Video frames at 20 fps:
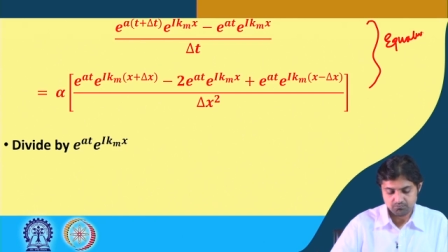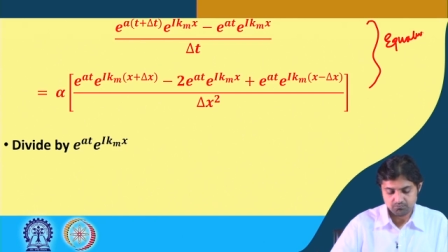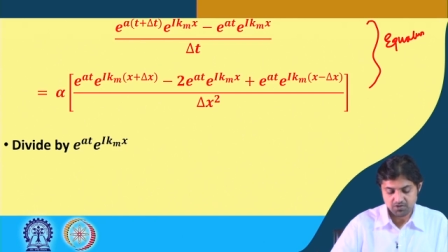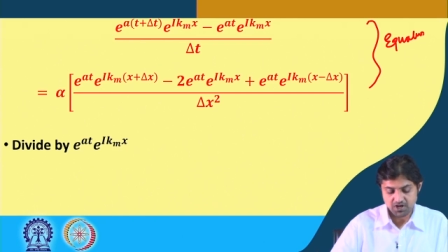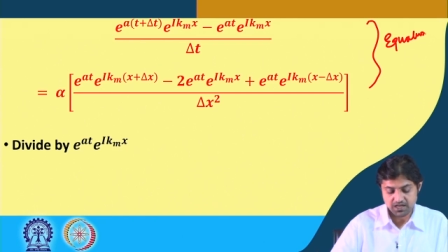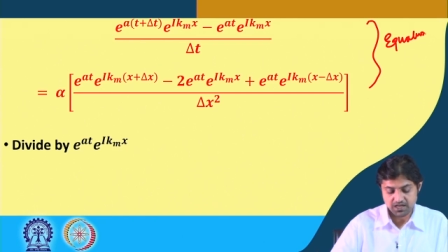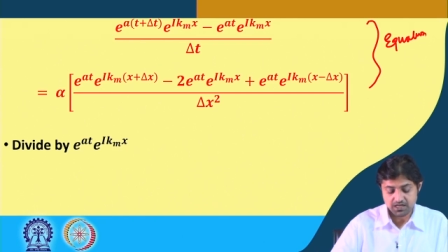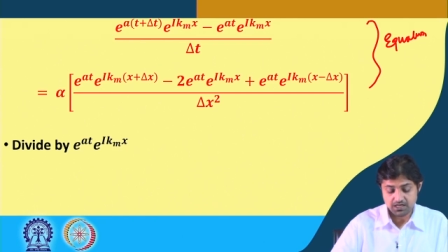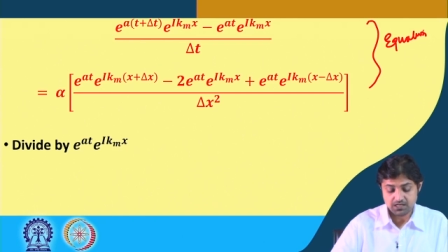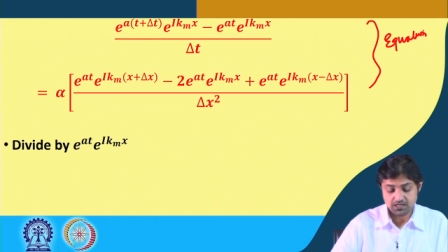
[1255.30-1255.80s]

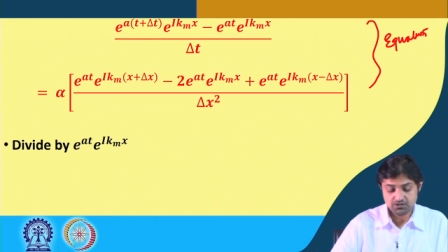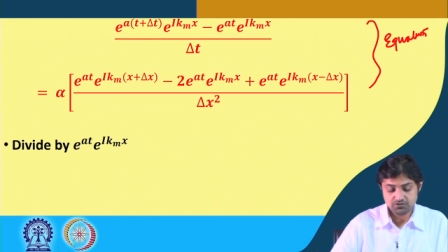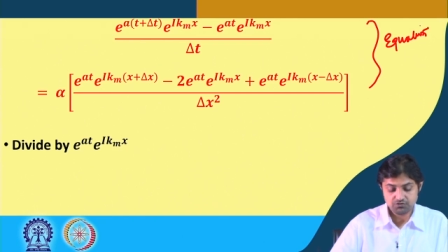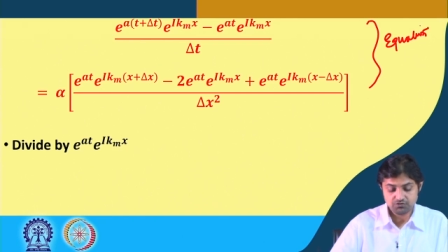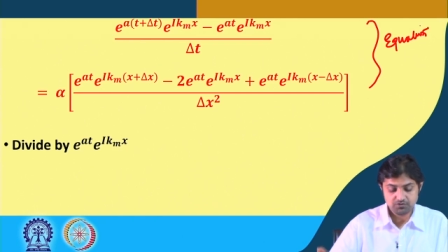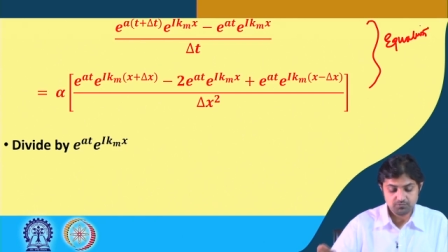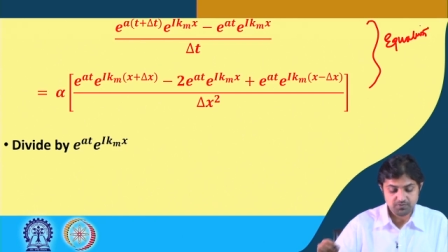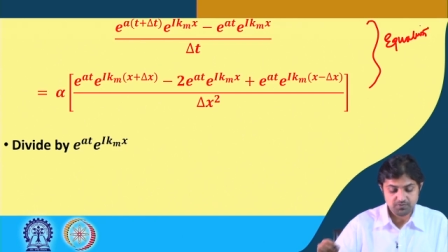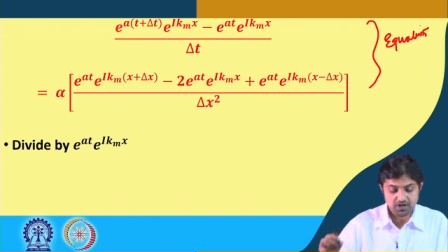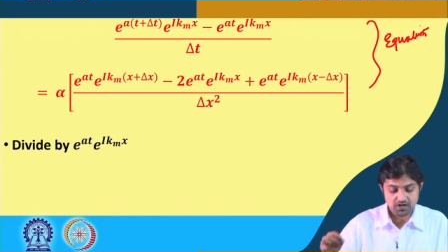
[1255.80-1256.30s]
by e to
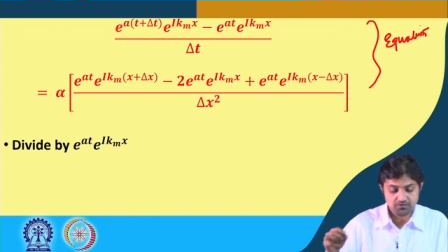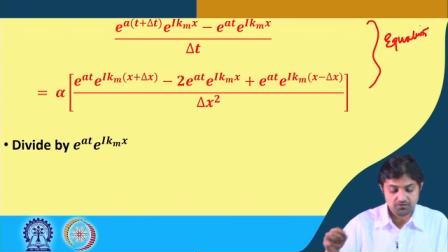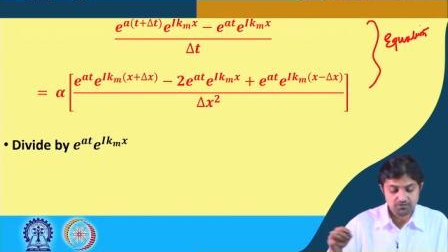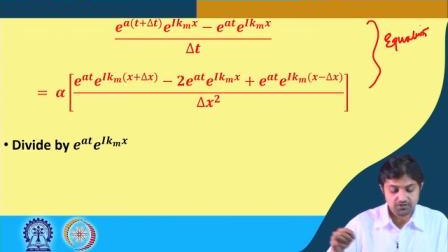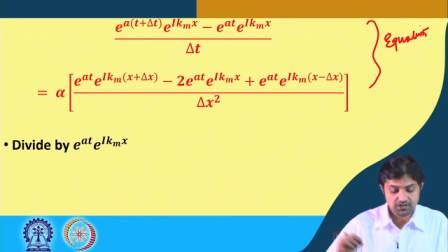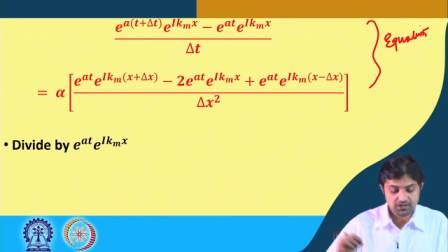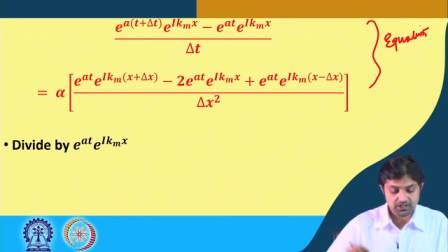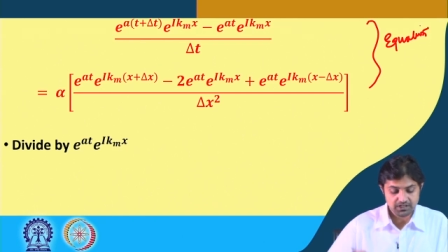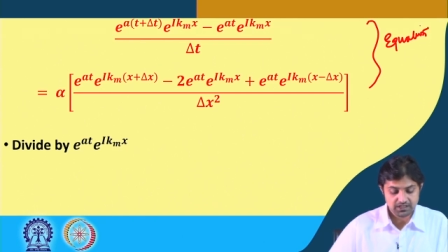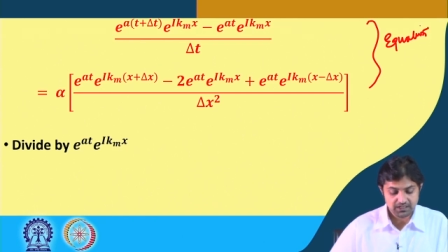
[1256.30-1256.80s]
the
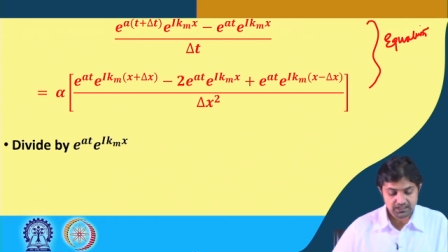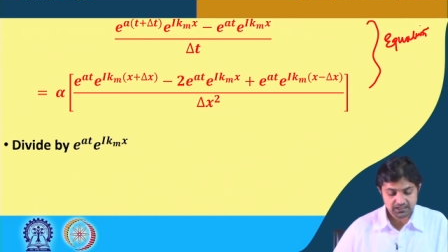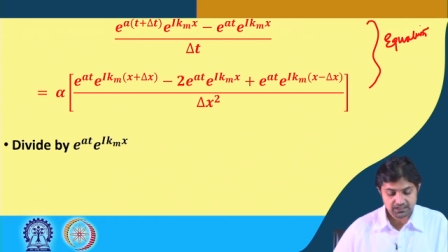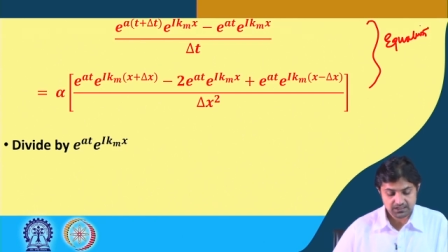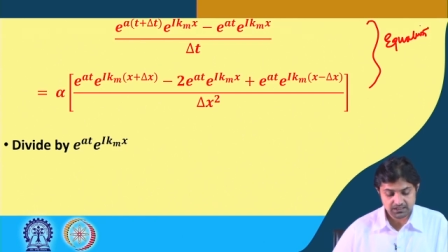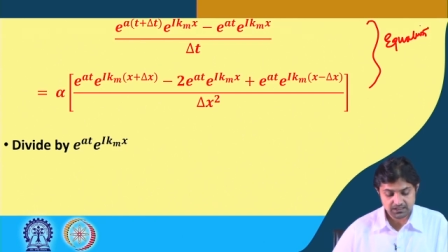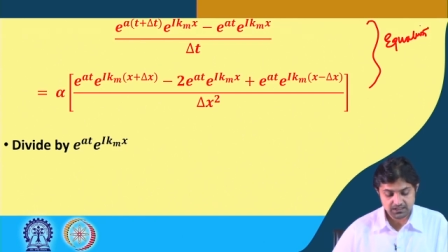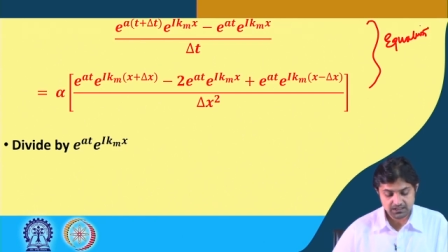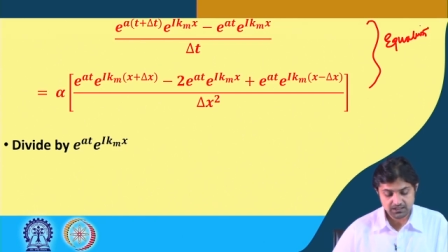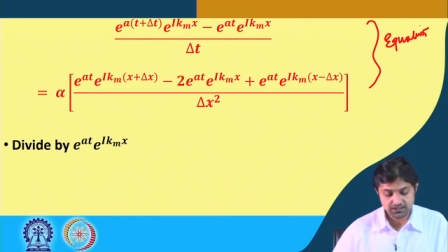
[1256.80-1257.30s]
power a
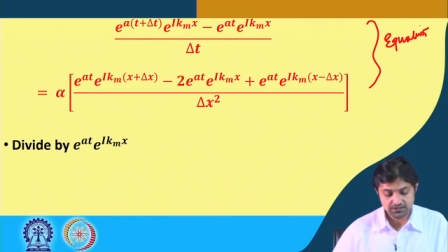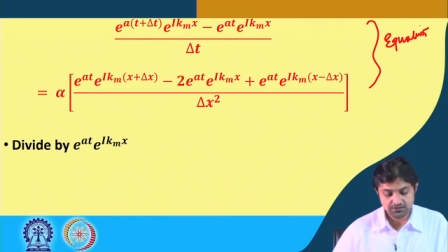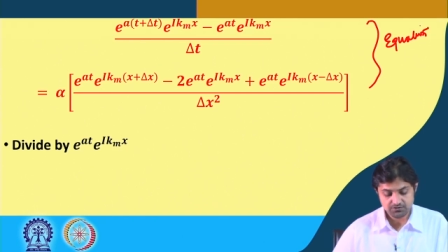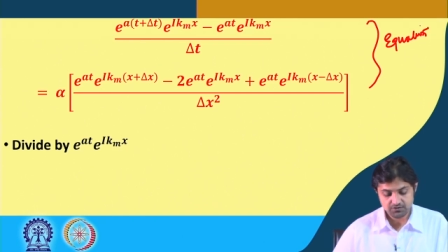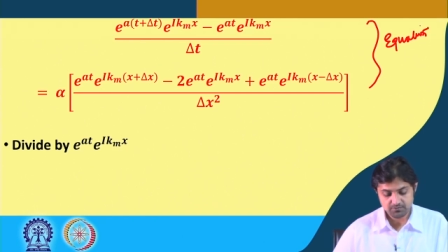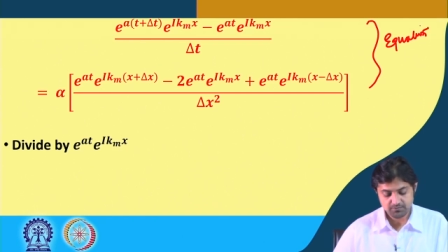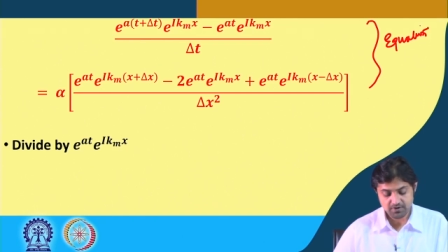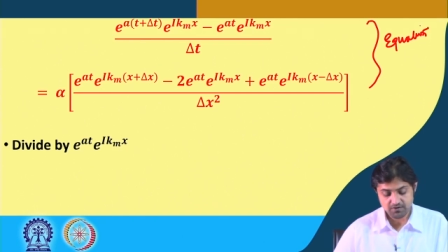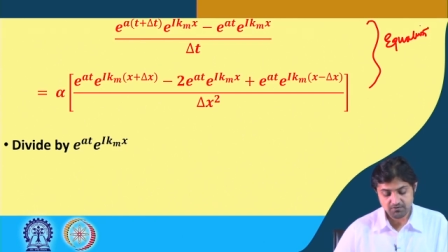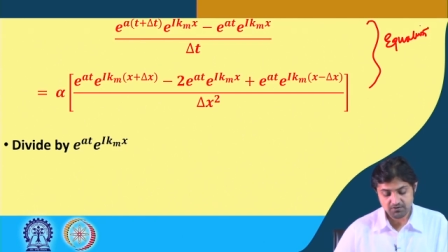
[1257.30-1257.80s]
t e to
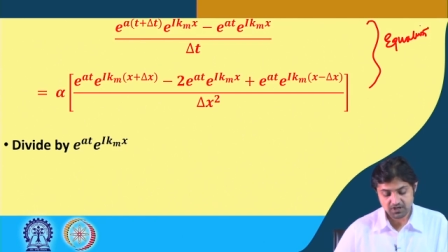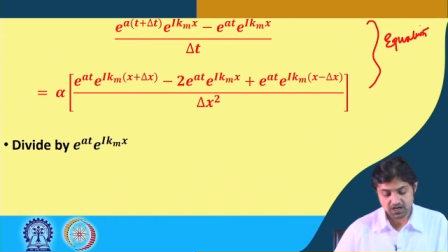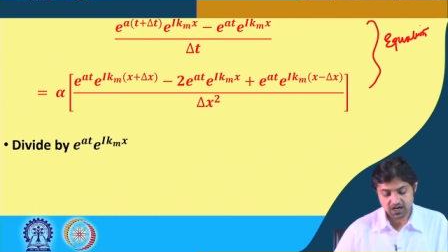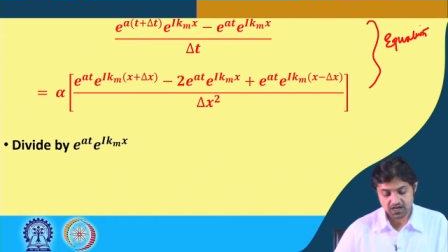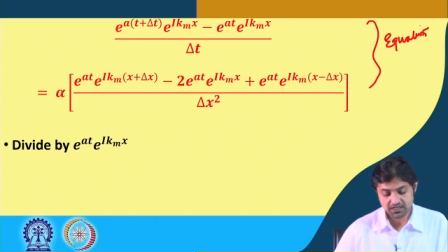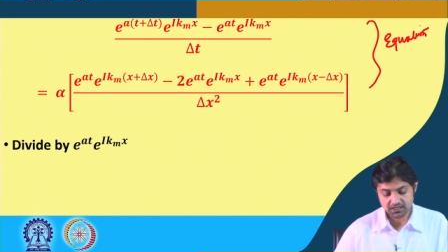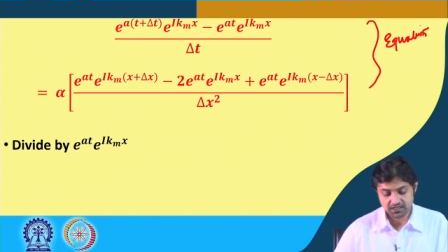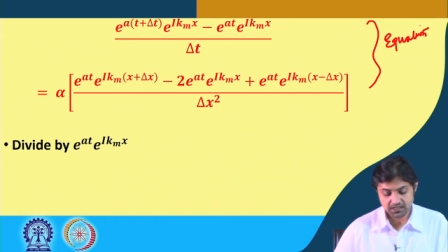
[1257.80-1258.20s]
the power i